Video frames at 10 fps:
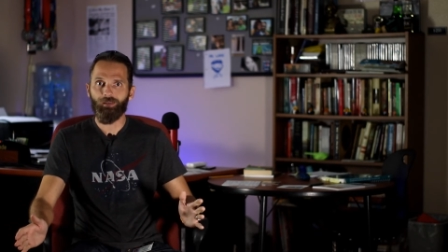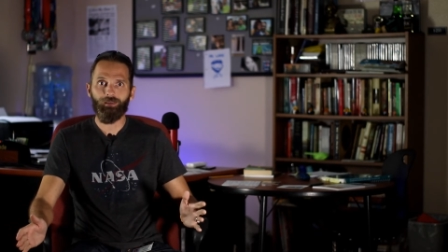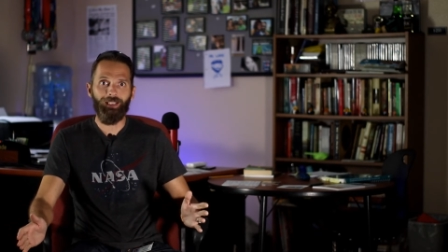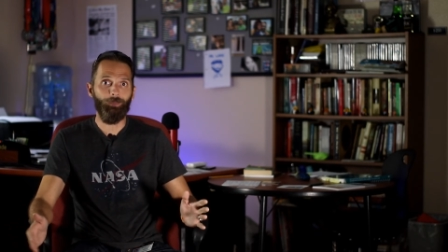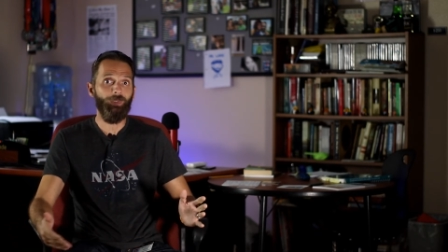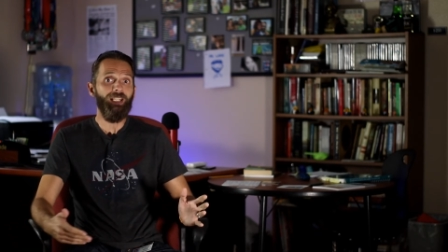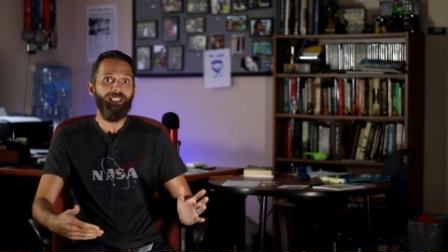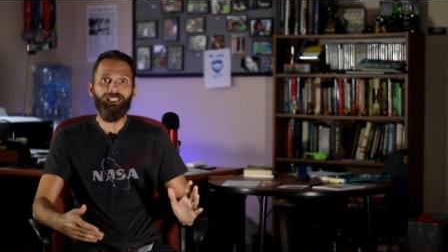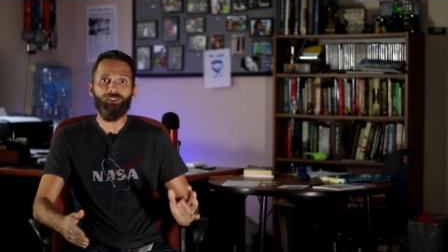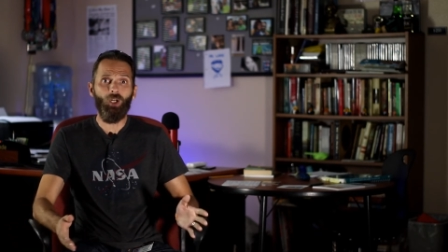Now,
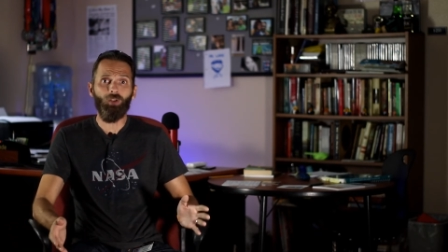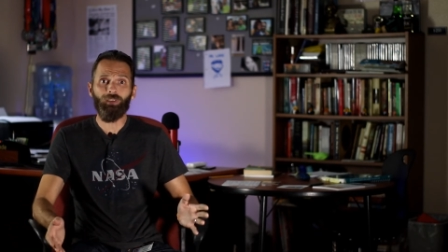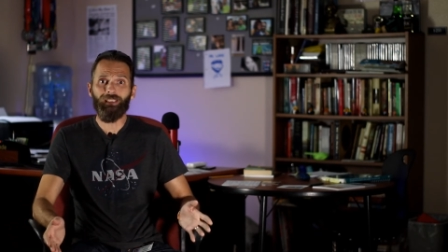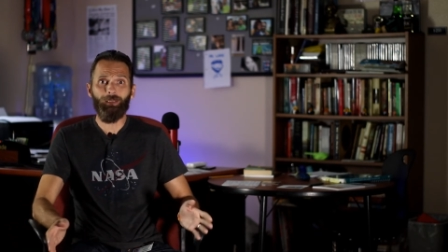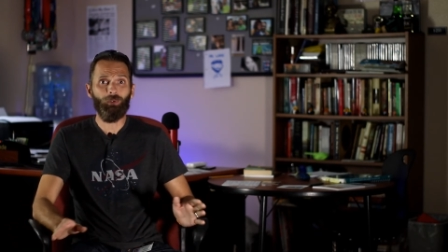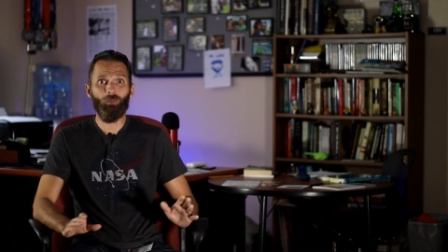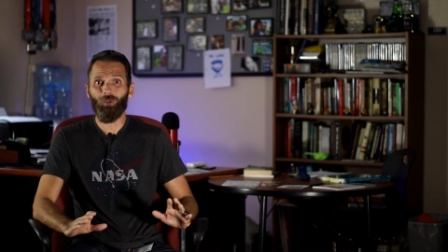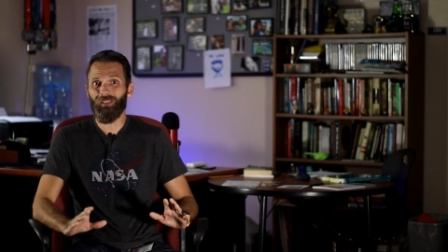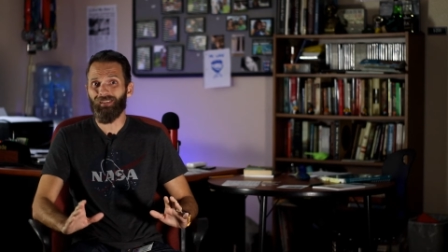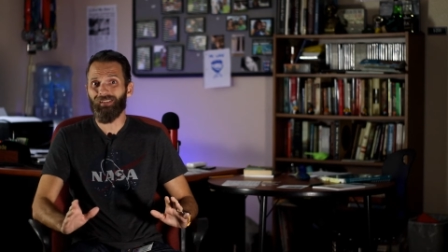he is already up to
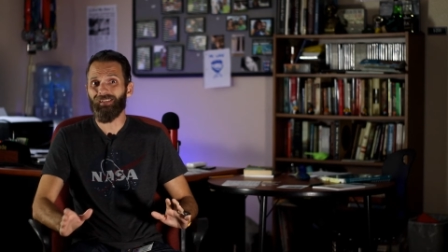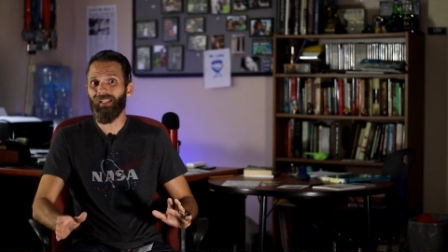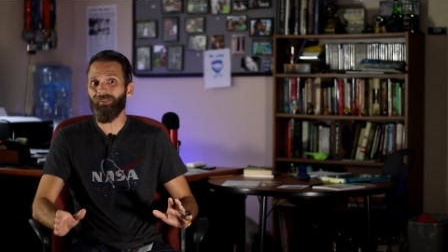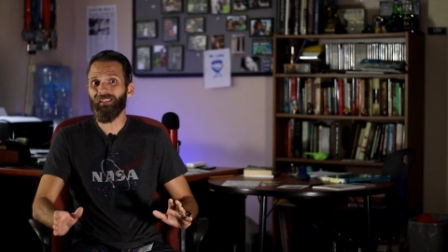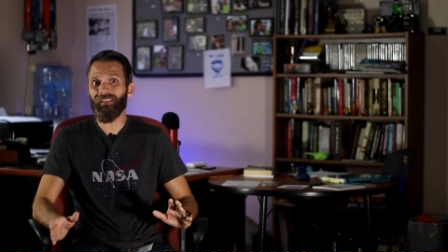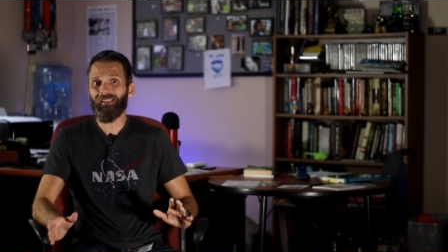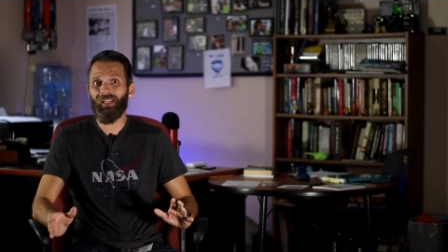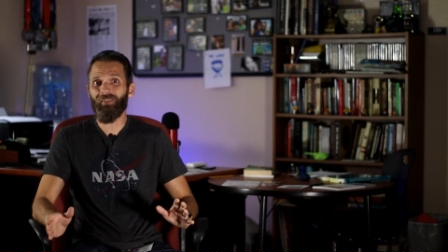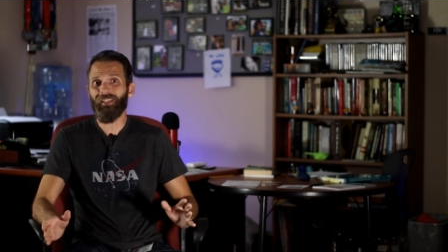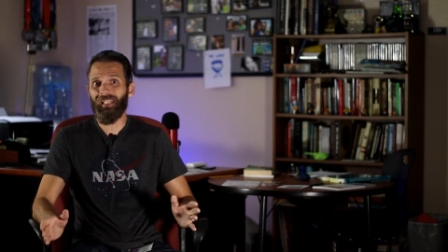more than
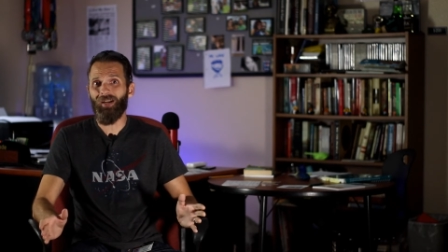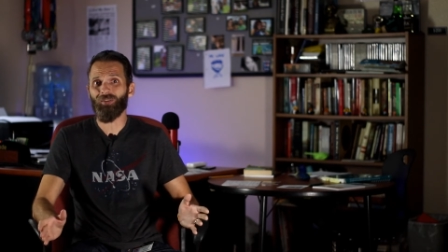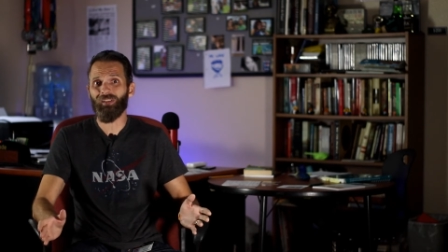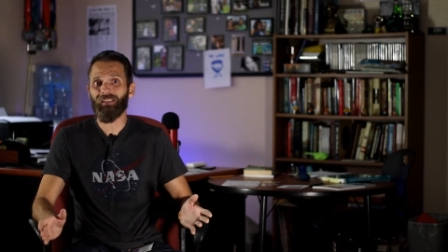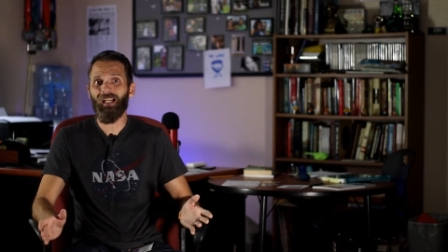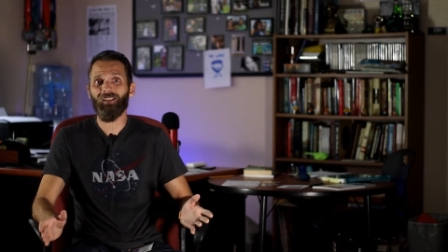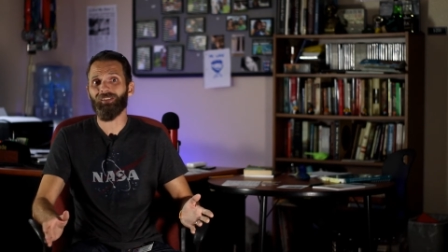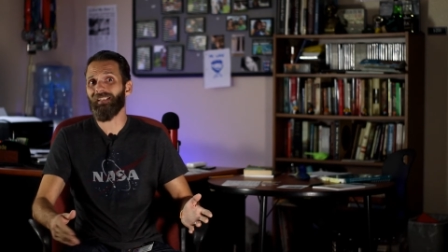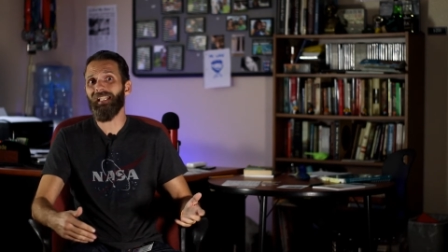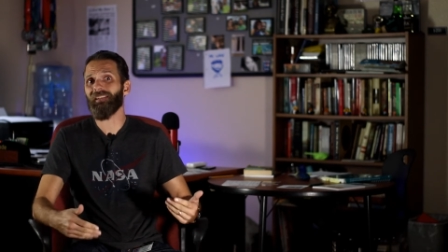
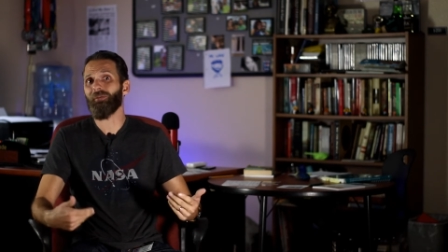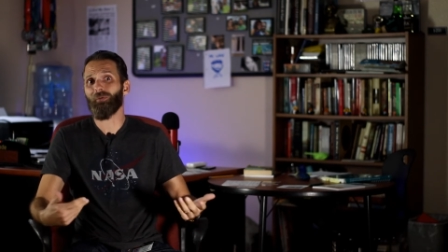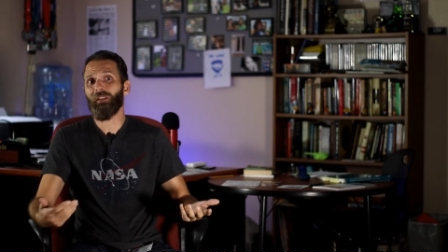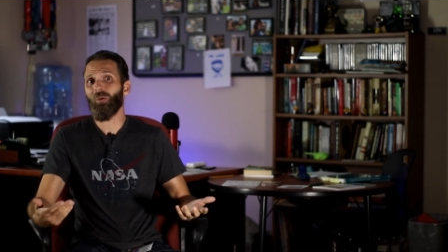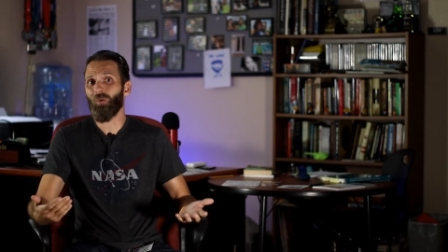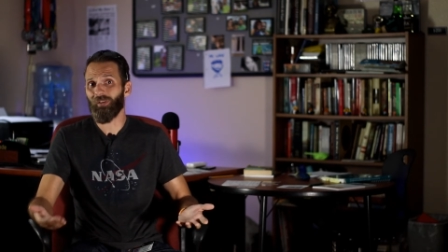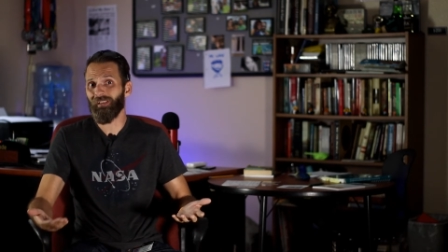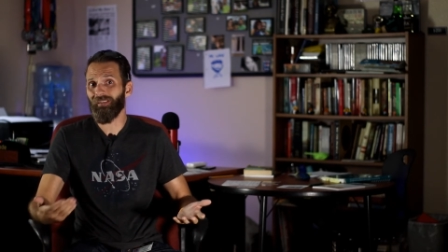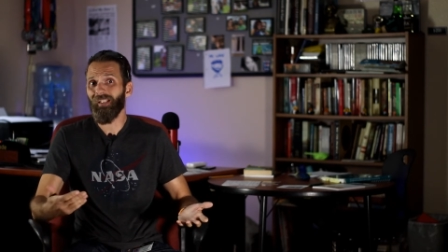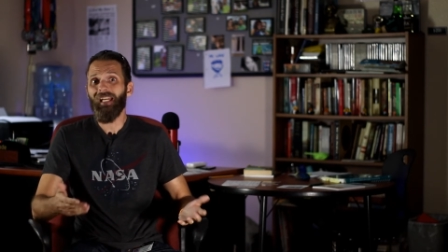$77,000 as of the
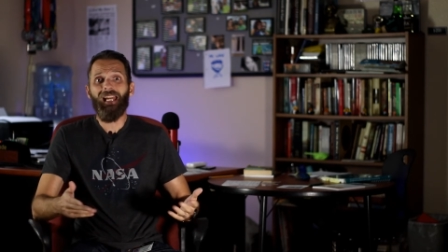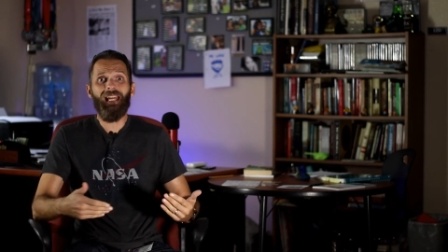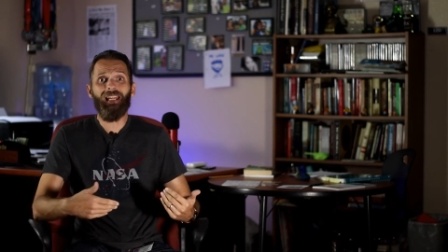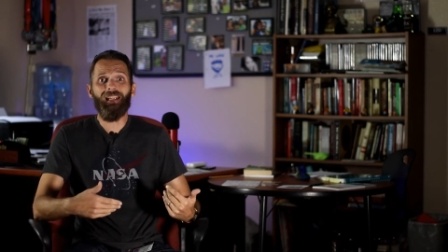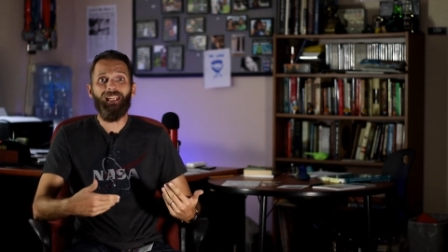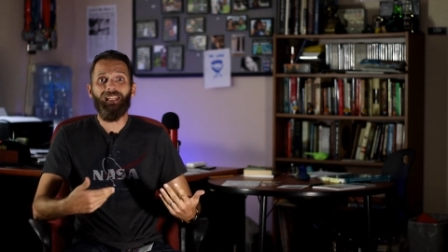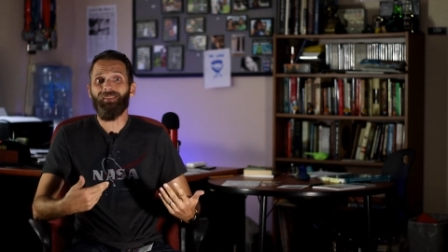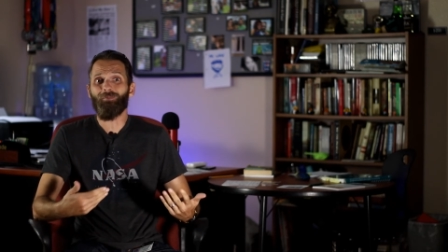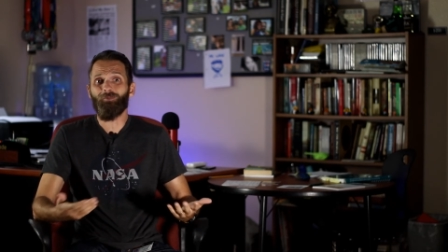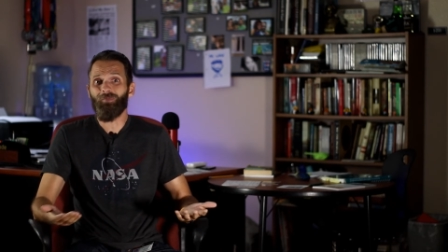recording
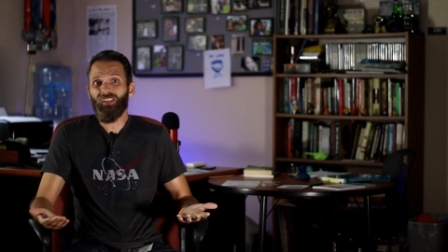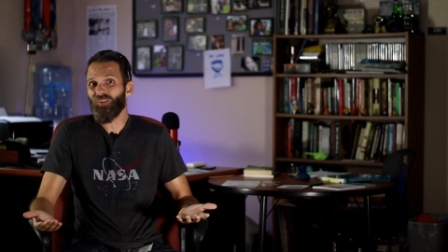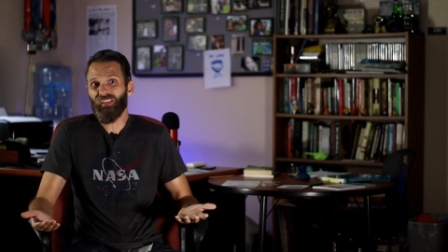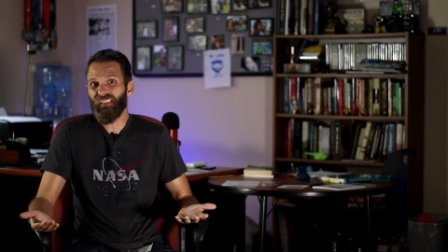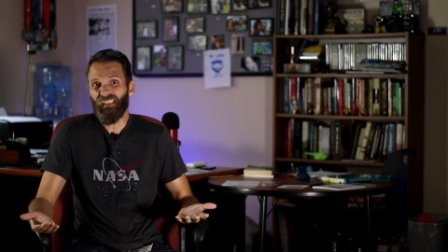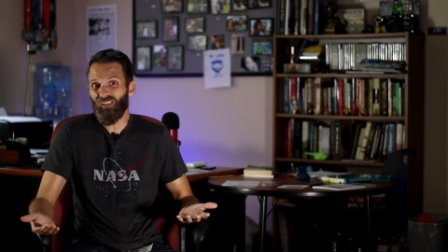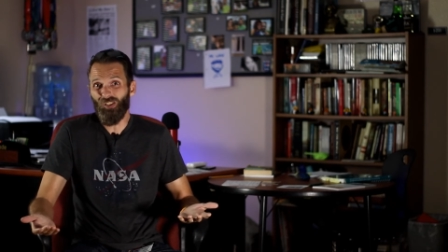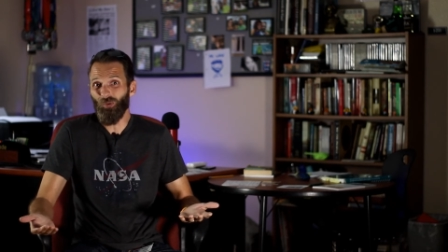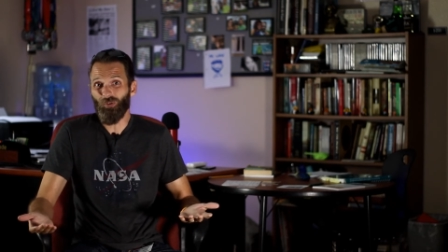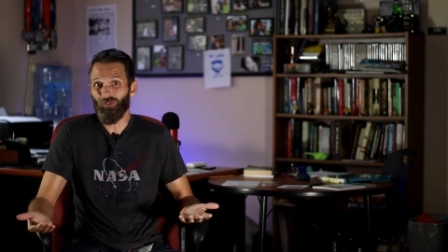and just getting
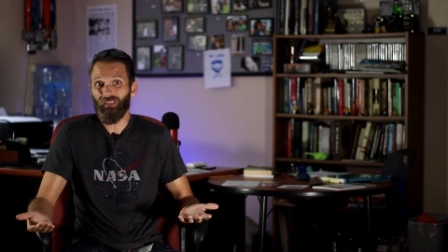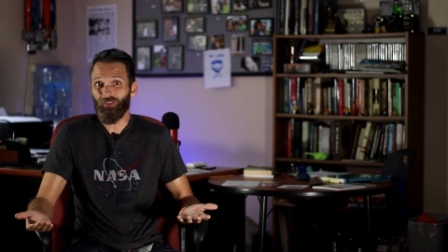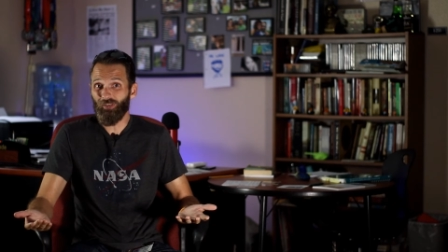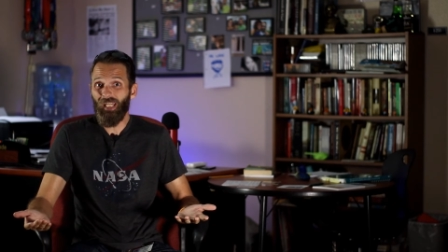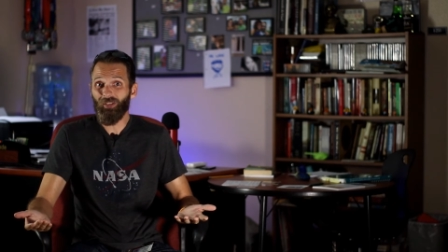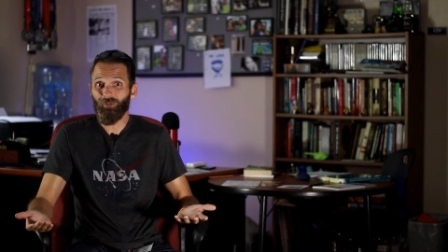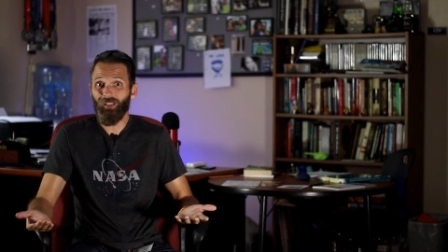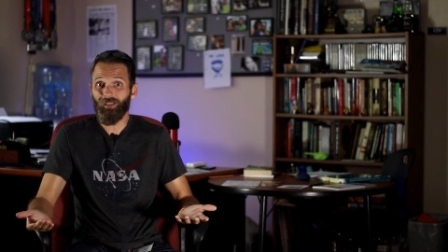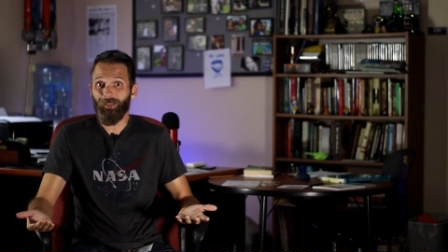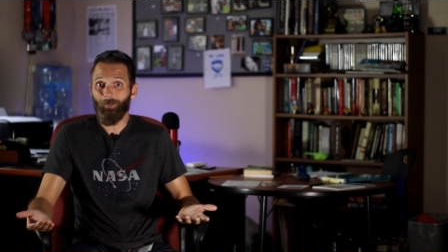closer each day,
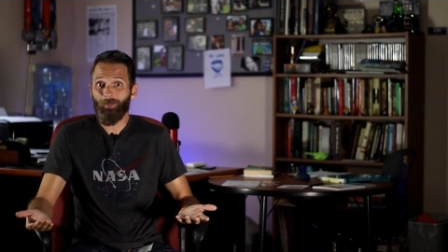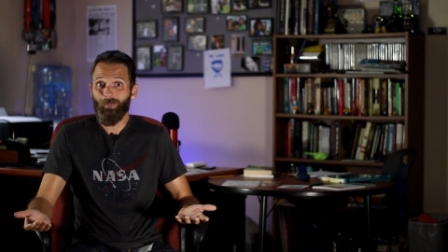really.